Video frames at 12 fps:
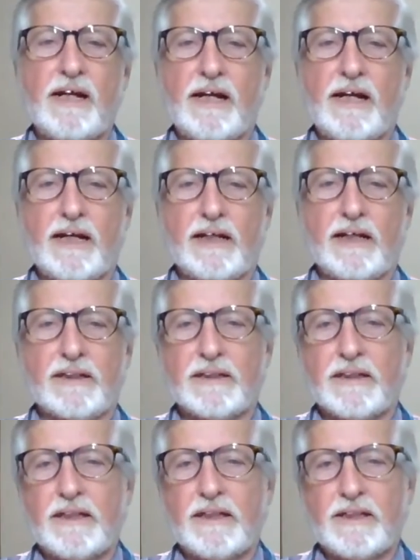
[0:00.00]
And,
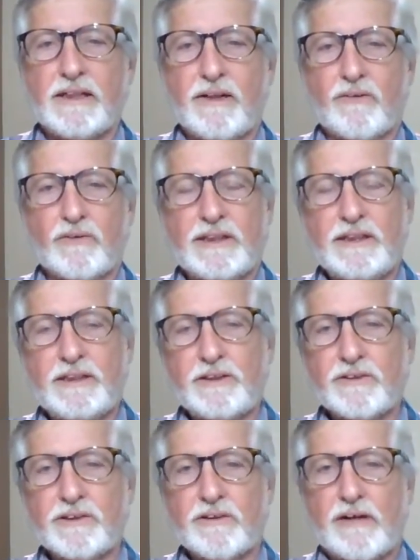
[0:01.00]
you know,
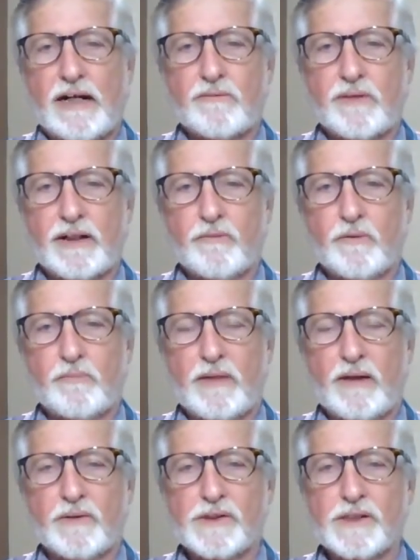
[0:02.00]
teachers are irate
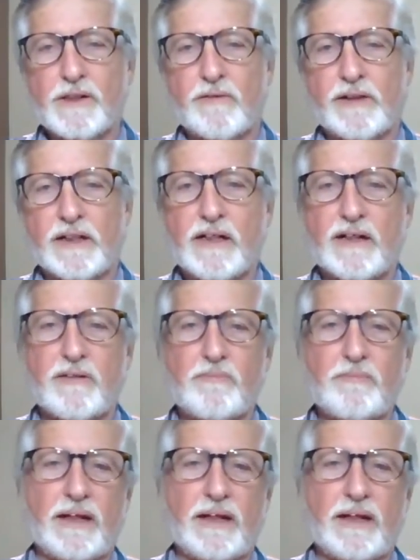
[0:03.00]
about what's going on.